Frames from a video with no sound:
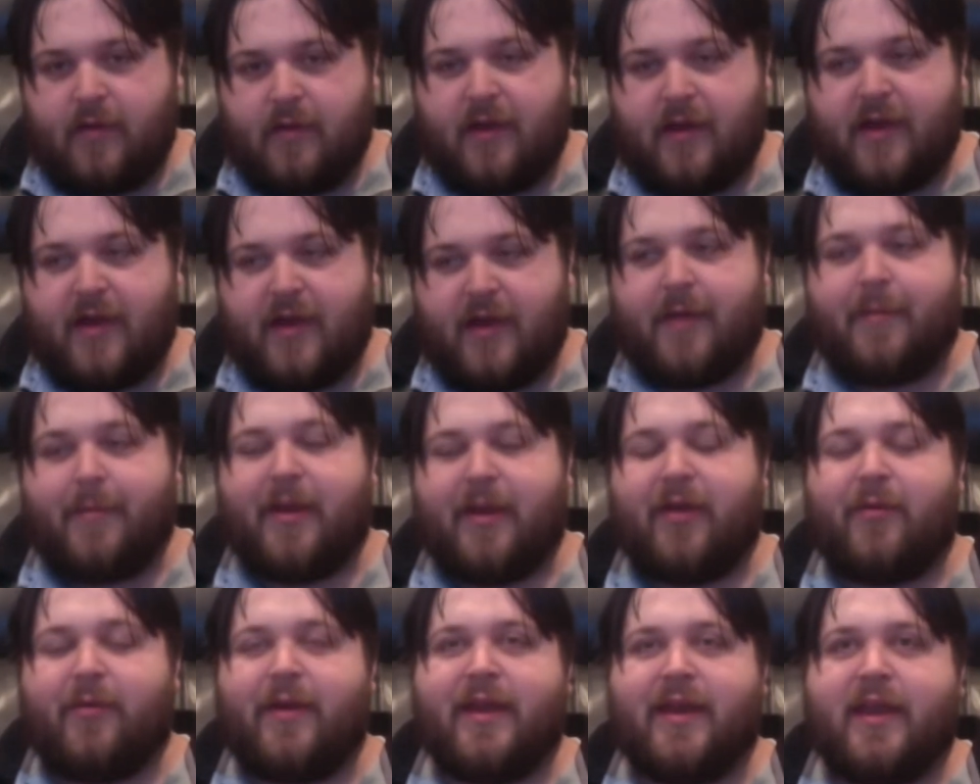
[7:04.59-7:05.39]

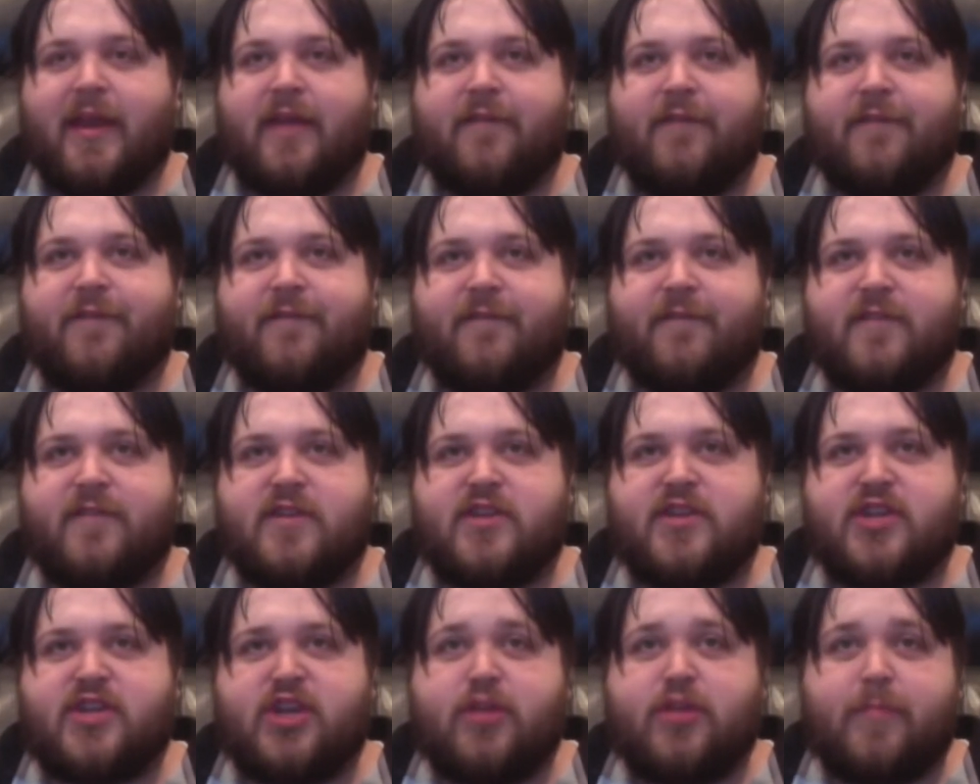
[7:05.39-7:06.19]
I don't want to give
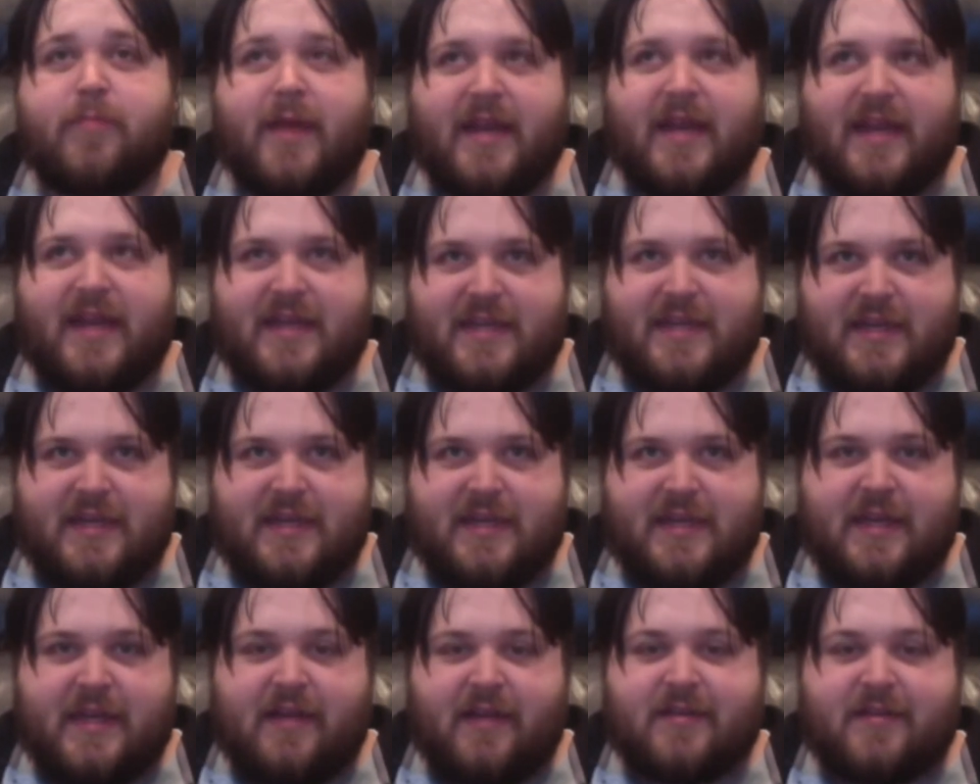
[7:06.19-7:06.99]
too many
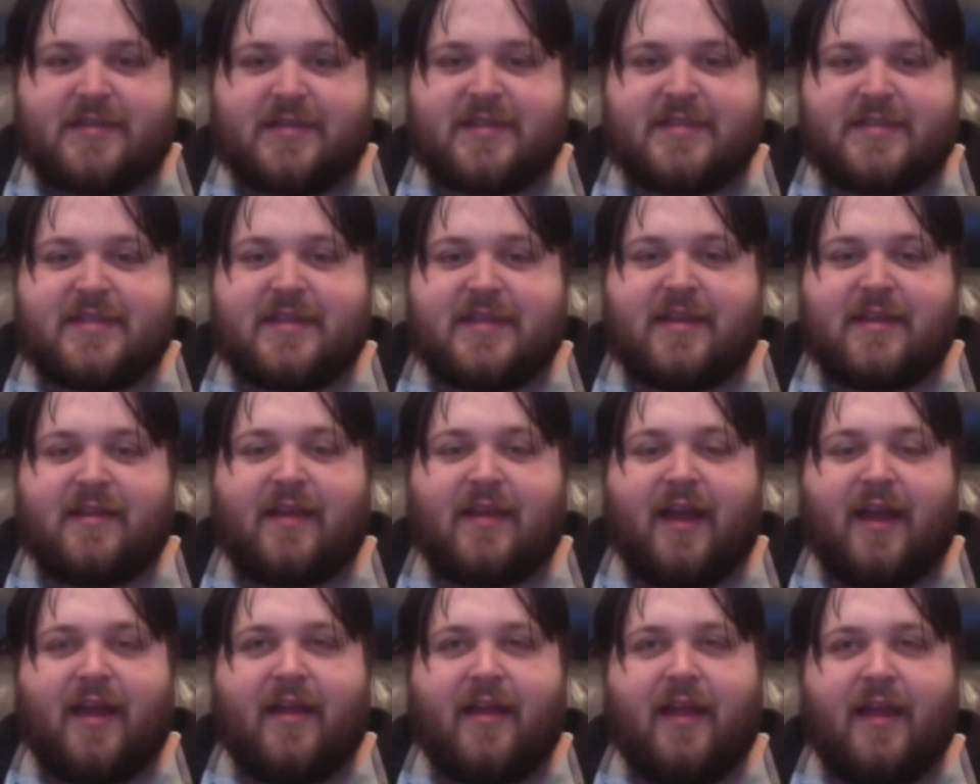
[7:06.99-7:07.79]
details because
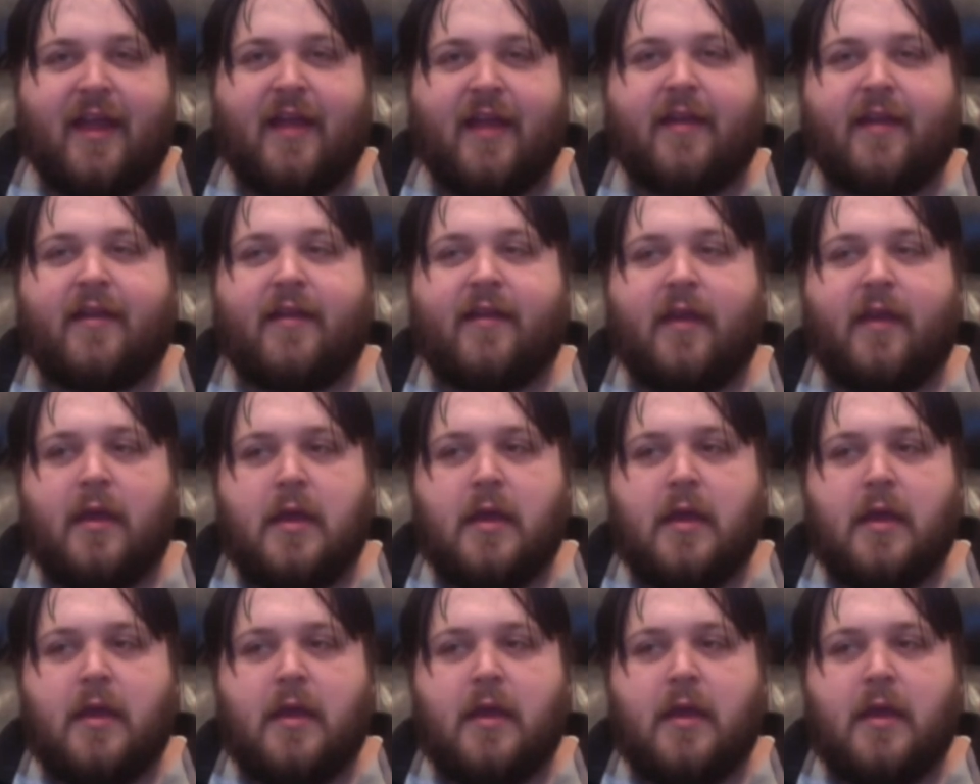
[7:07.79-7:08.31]
it